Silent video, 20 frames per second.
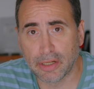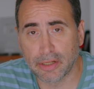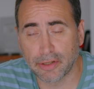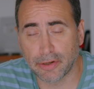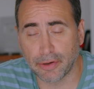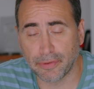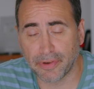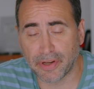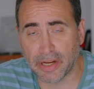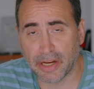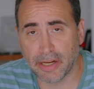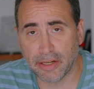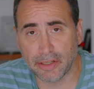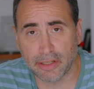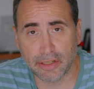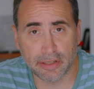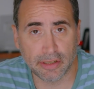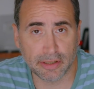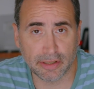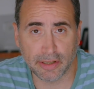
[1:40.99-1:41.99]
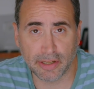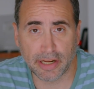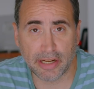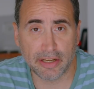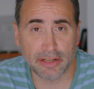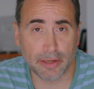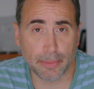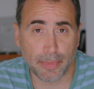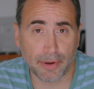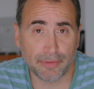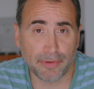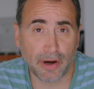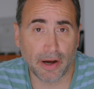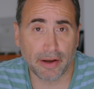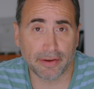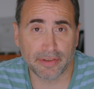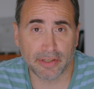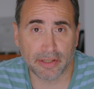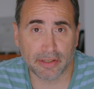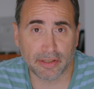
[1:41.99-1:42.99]
certifications in
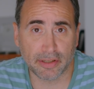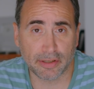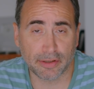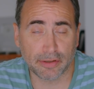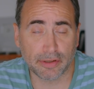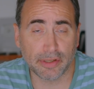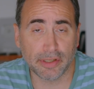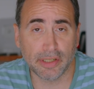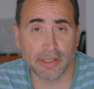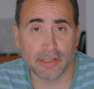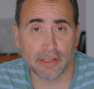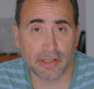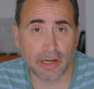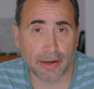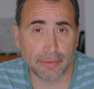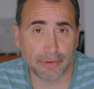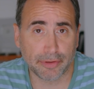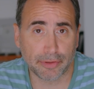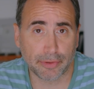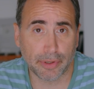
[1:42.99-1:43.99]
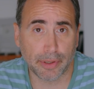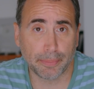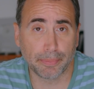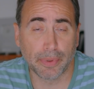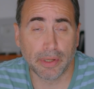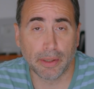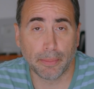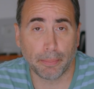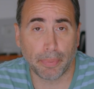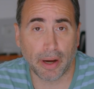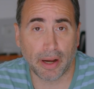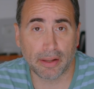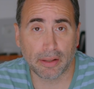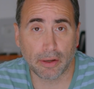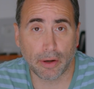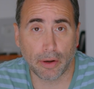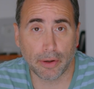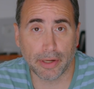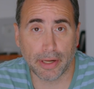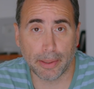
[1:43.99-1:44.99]
HTML5, CSS3, JavaScript,
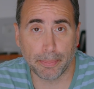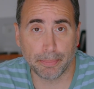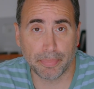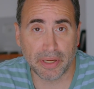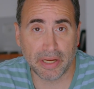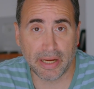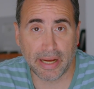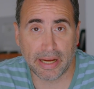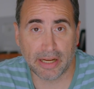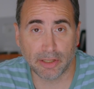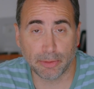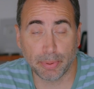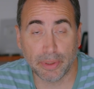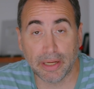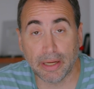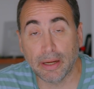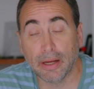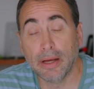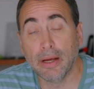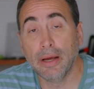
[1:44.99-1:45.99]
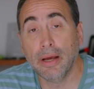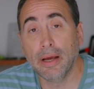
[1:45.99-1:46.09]
Python, and PHP.